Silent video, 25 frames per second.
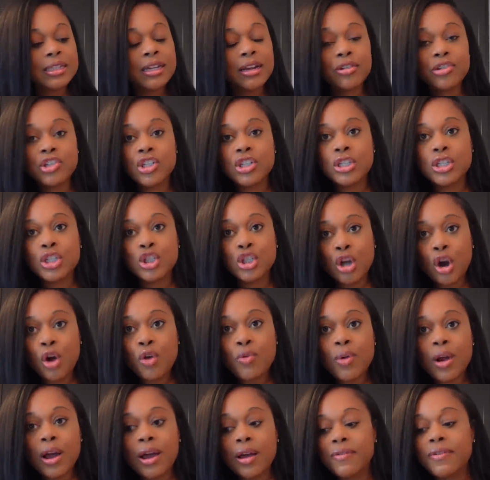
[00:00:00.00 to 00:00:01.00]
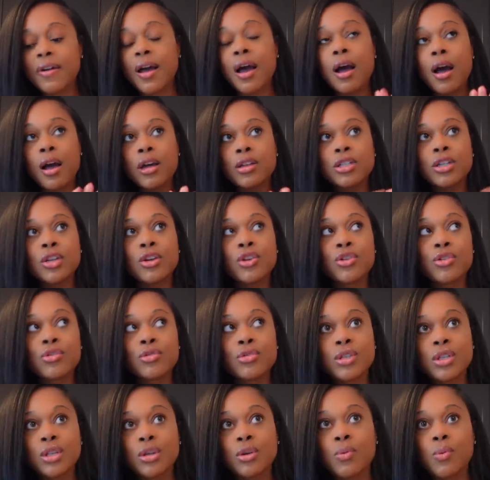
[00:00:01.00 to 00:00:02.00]
they're just so rough i also
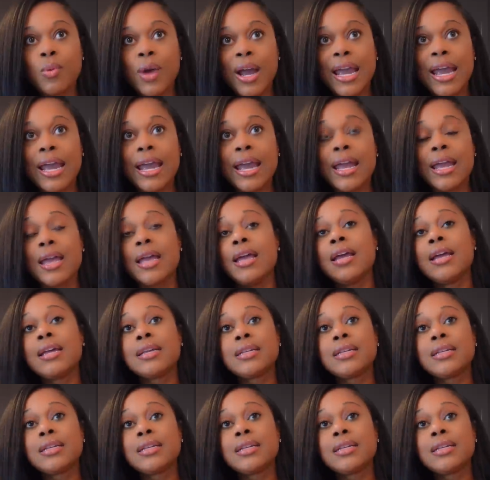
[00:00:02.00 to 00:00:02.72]
used the OUAI